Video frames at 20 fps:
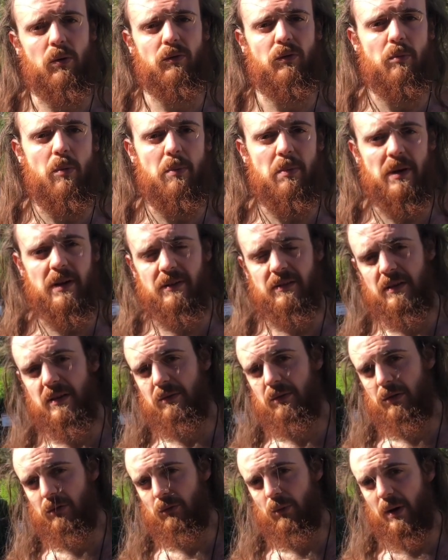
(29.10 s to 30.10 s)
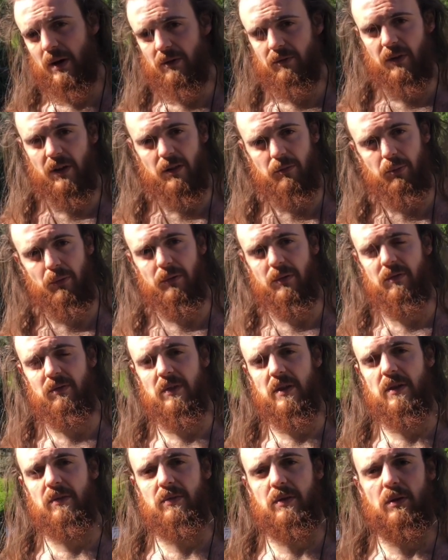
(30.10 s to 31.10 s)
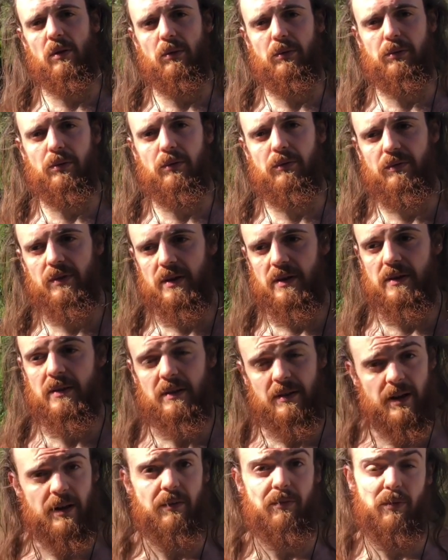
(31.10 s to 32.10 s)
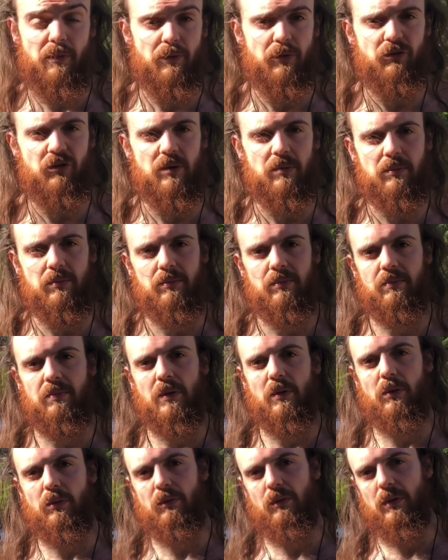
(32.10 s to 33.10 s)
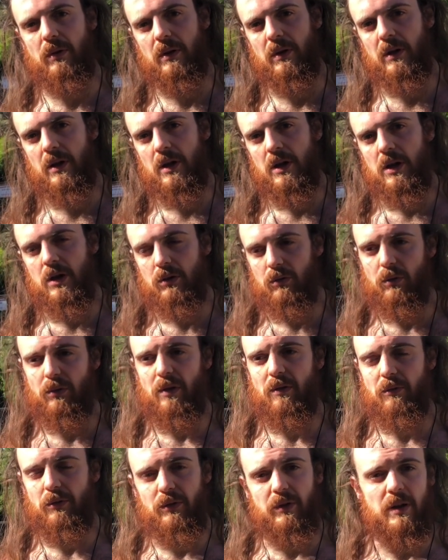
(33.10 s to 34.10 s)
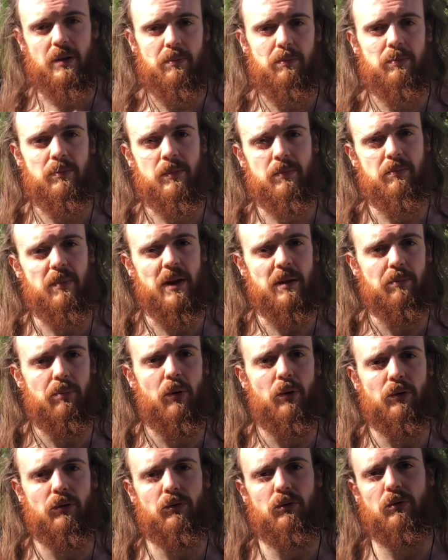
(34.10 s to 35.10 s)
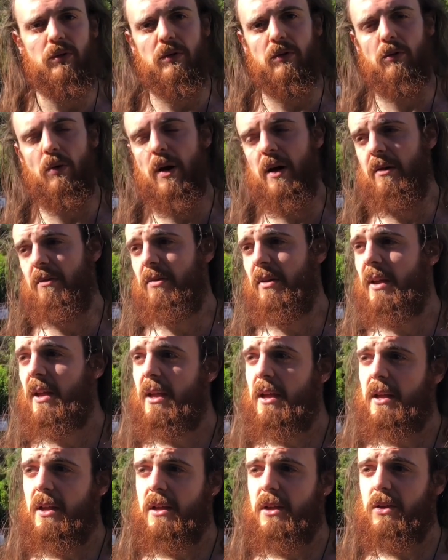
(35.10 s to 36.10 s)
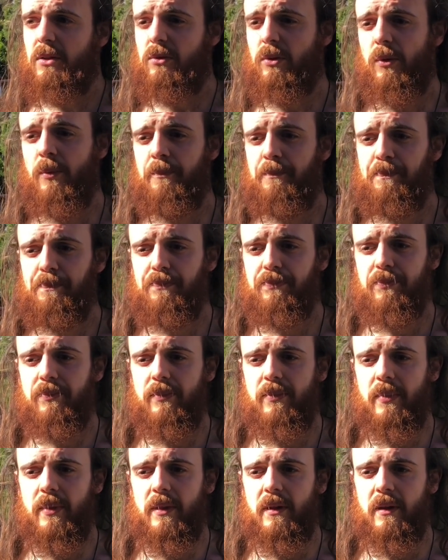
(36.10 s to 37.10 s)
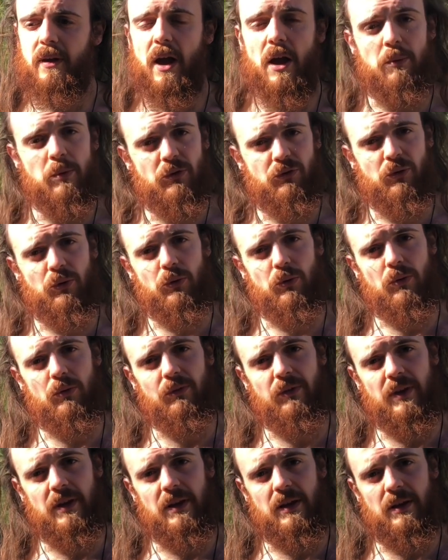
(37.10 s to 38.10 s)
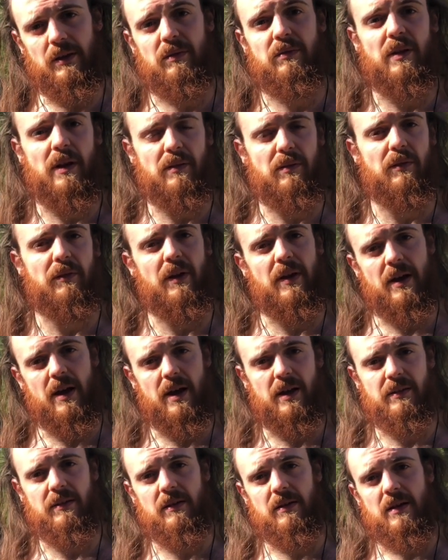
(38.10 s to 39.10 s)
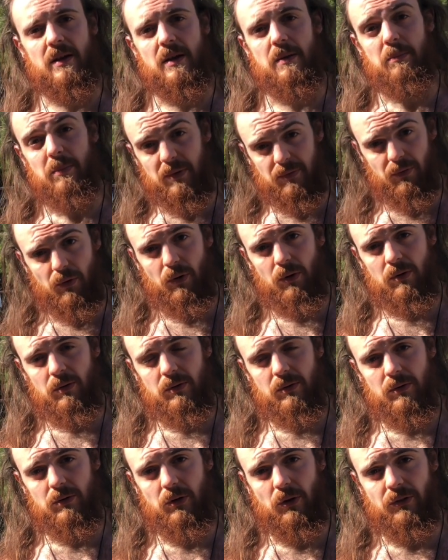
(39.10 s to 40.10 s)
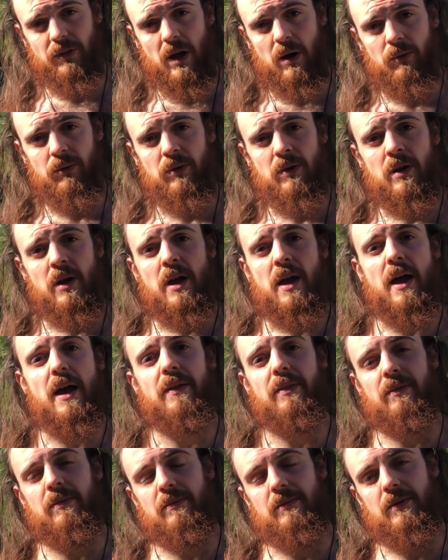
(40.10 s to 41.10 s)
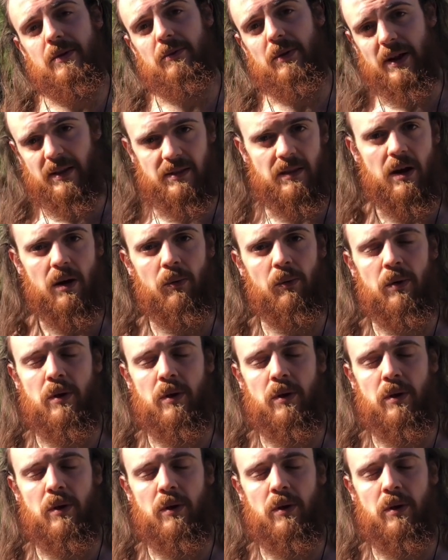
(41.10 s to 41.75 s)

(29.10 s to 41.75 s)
mobility, the strength, the explosive nerves, and also the drive for the gym because those are the three main points you need to have. So I will show you the stats that I had before lockdown and right now.